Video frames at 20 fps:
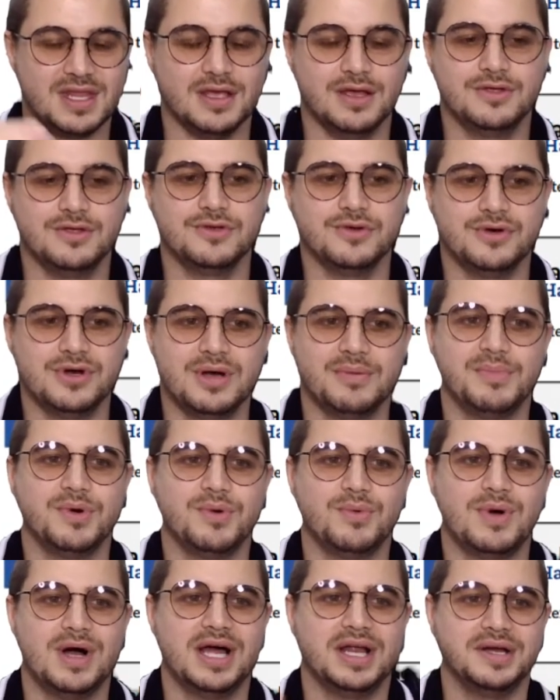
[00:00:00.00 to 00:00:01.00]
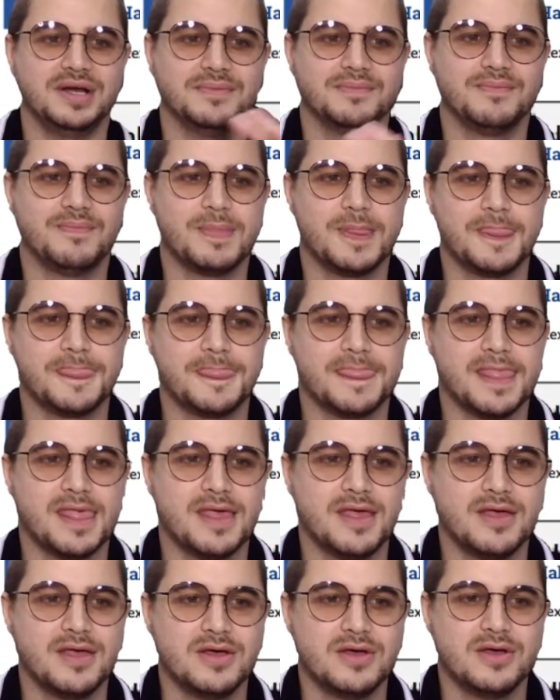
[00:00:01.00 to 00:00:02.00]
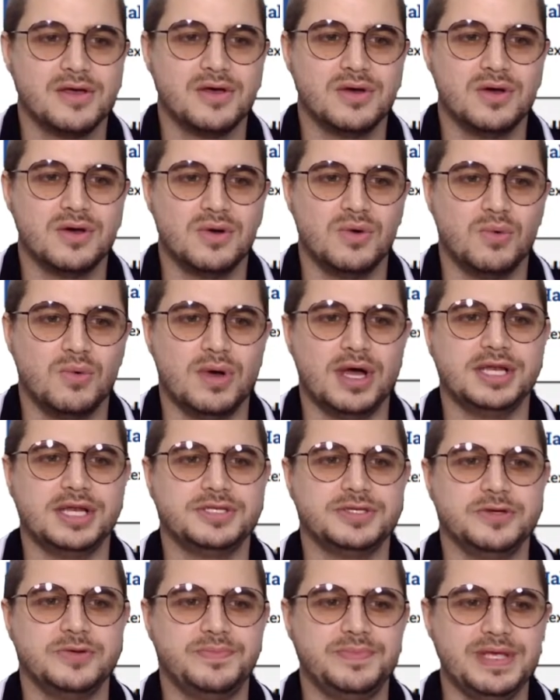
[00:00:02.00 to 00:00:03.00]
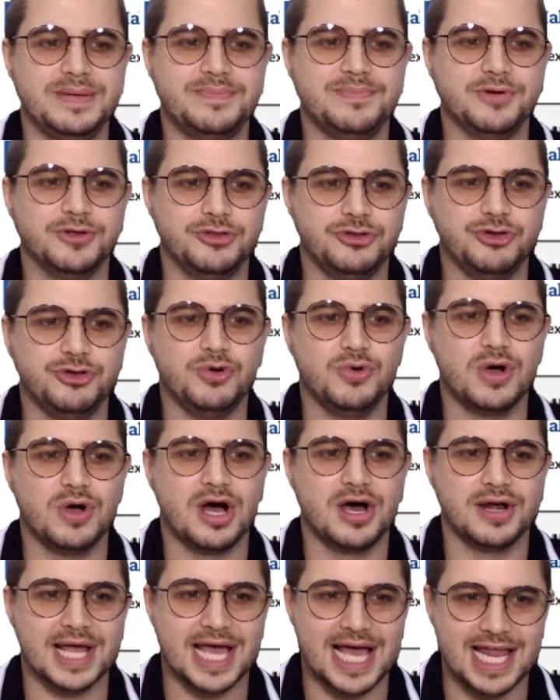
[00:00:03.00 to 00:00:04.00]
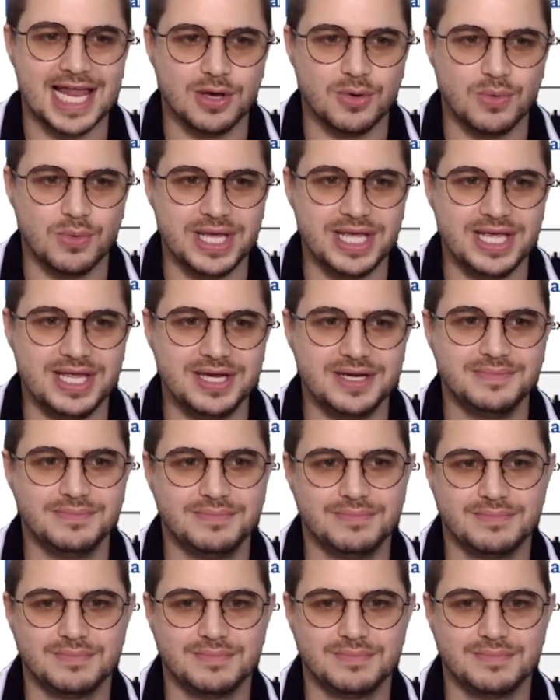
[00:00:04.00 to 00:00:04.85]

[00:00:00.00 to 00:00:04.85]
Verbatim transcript: So number one, what do people do on Halloween?